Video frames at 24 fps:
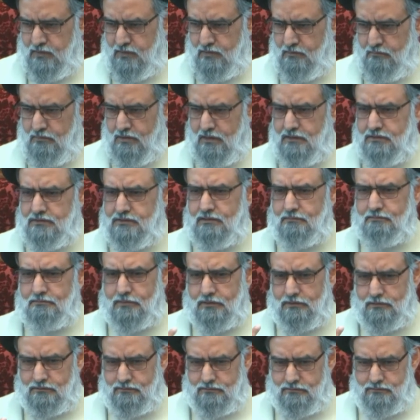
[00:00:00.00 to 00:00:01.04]
Very
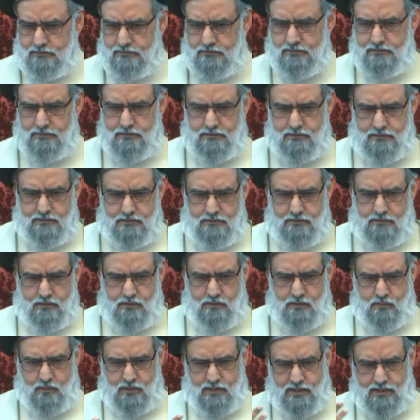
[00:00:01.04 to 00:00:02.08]
simple.
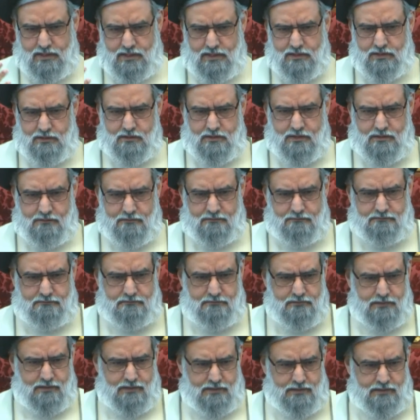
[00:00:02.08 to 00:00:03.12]
On one hand, you have
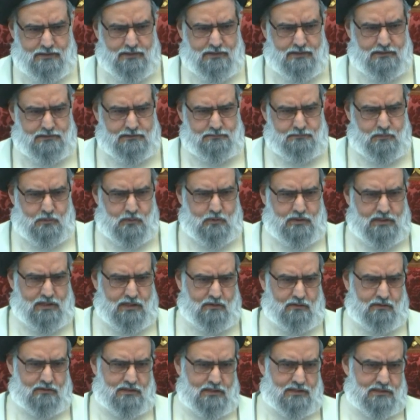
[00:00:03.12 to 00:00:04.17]
Allah's book, and
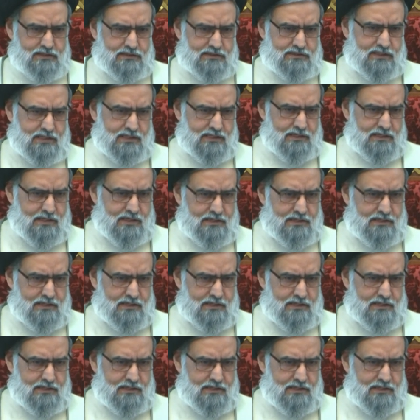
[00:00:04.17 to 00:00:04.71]
on the other